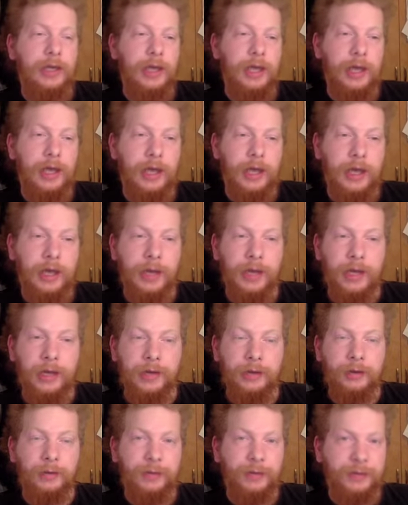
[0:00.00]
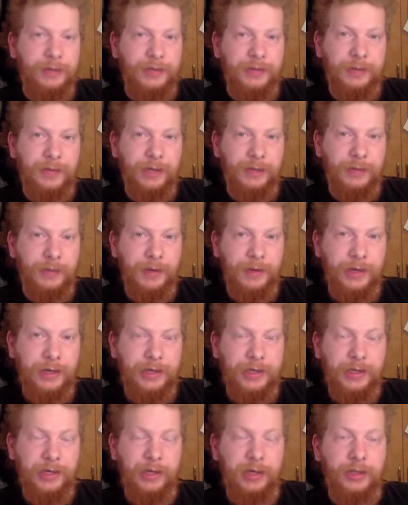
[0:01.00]
and a whole bunch of the smaller
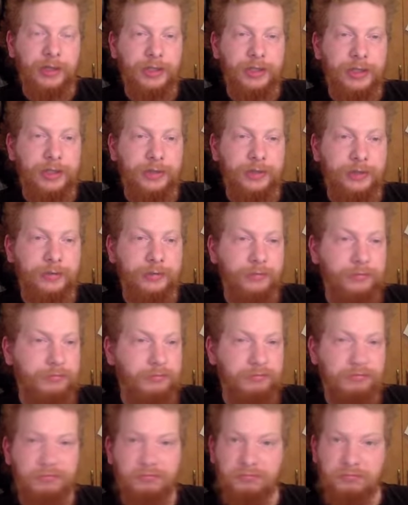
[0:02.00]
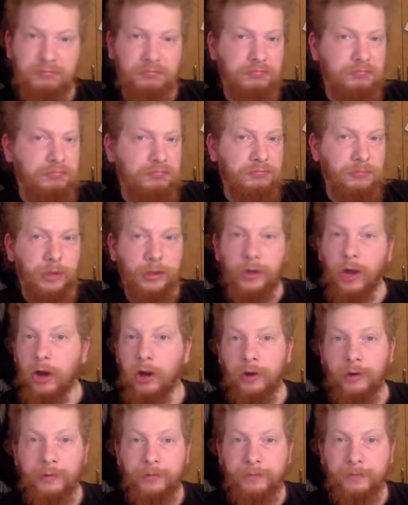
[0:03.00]
parties are just
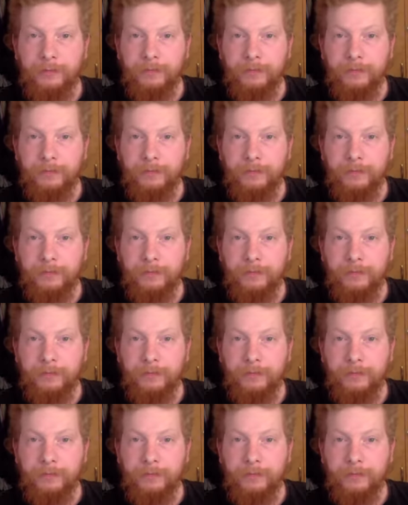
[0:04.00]
gone.